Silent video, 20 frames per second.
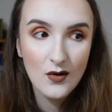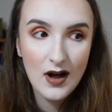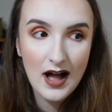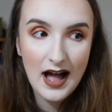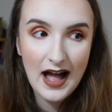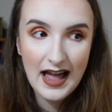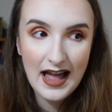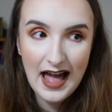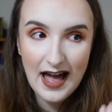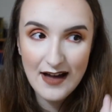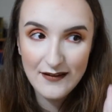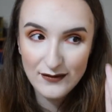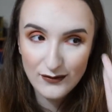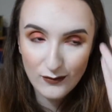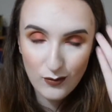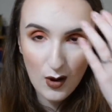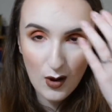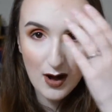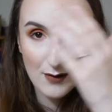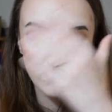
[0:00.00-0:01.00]
I
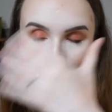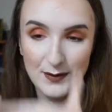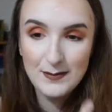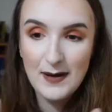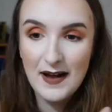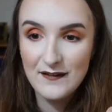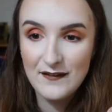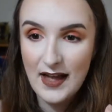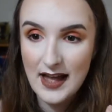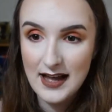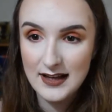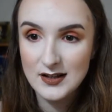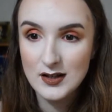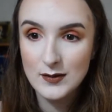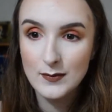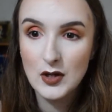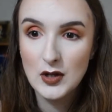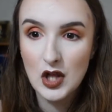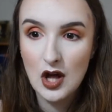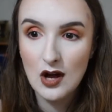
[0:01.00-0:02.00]
have warmed my face
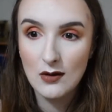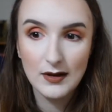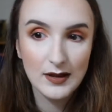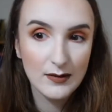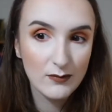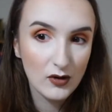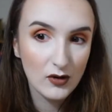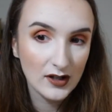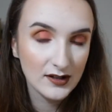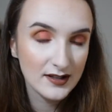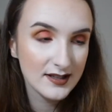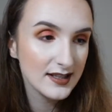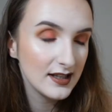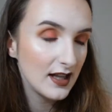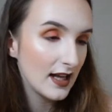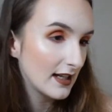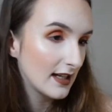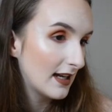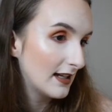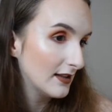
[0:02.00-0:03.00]
up a lot with bronzer
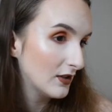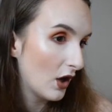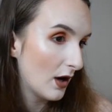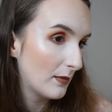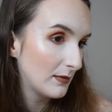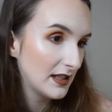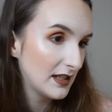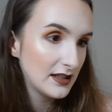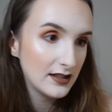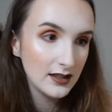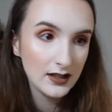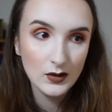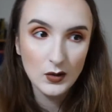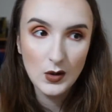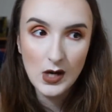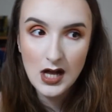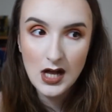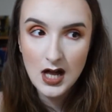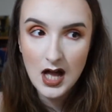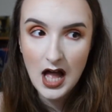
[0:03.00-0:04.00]
like I normally do,
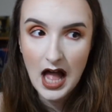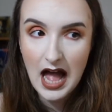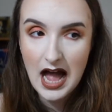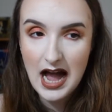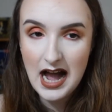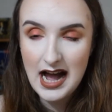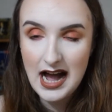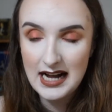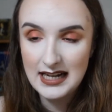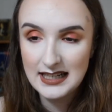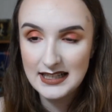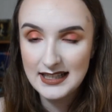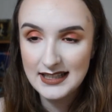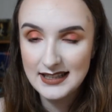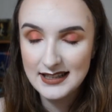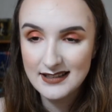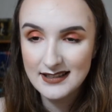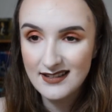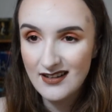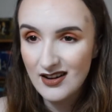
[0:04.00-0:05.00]

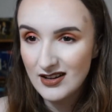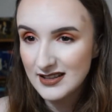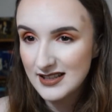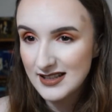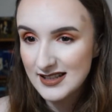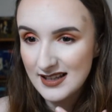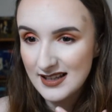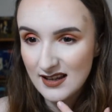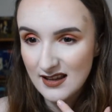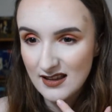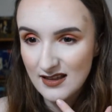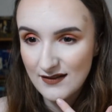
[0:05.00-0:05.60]
and honestly the